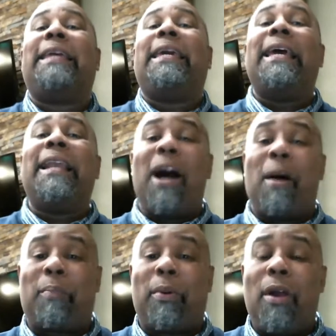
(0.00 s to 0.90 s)
get
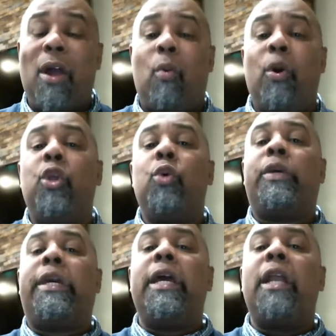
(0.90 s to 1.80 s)
up. When
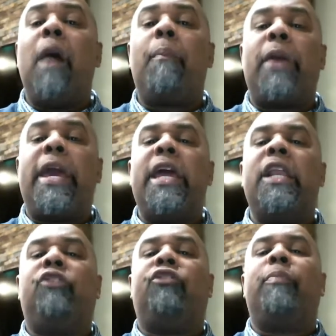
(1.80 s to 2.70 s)
you get up,
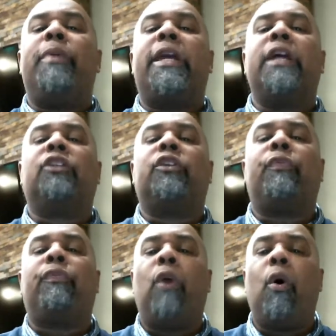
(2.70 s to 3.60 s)
energy begins to
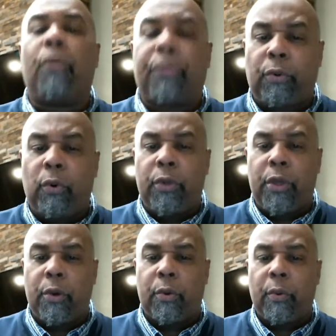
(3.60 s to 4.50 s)
flow through
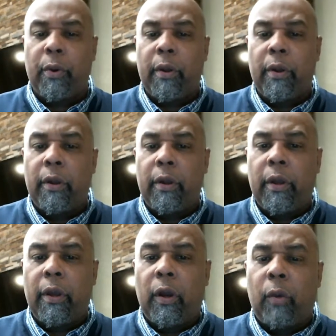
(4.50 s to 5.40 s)
you.
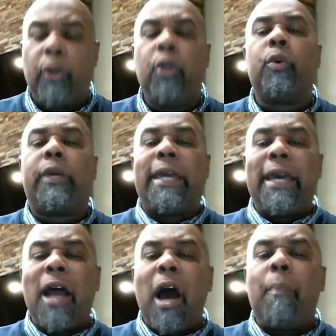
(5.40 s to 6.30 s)
When you
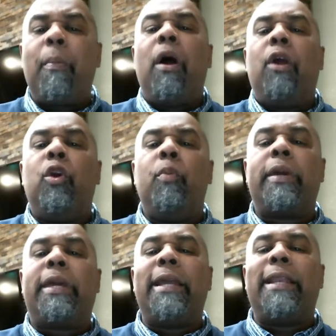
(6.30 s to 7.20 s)
get up, you
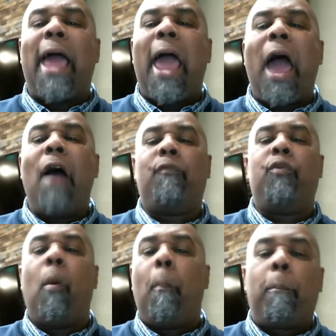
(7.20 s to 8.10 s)
begin to have
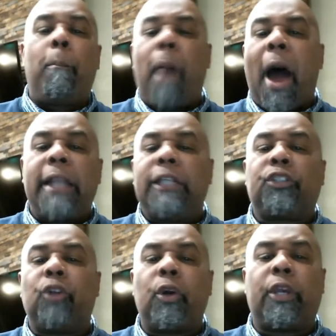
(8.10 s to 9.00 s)
your body
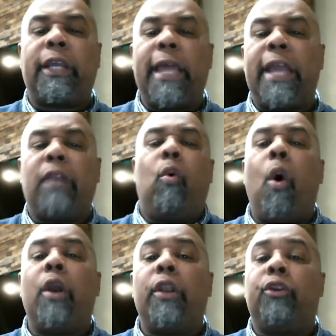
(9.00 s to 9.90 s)
circulate and
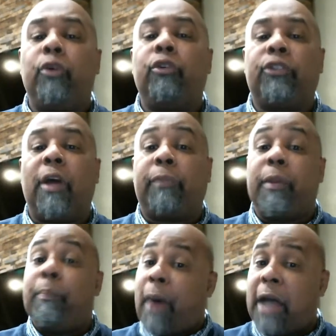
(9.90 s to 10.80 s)
want to do
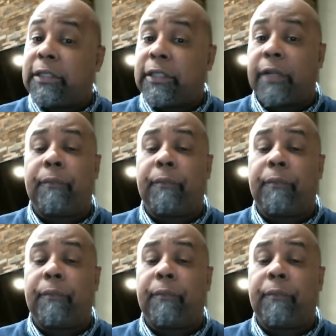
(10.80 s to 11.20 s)
something positive.